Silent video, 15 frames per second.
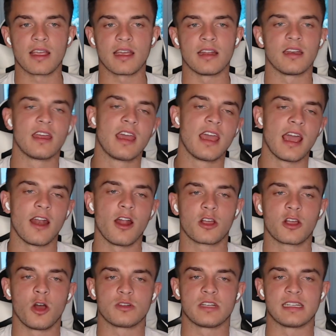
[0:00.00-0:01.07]
And our
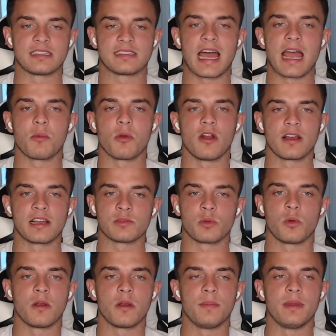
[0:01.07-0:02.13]
coach has a timer on it because we
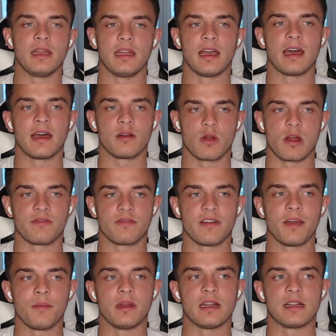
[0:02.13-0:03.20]
want to be at around 5
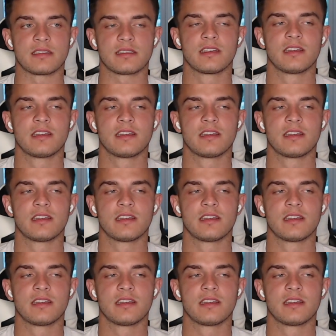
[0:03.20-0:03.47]
minutes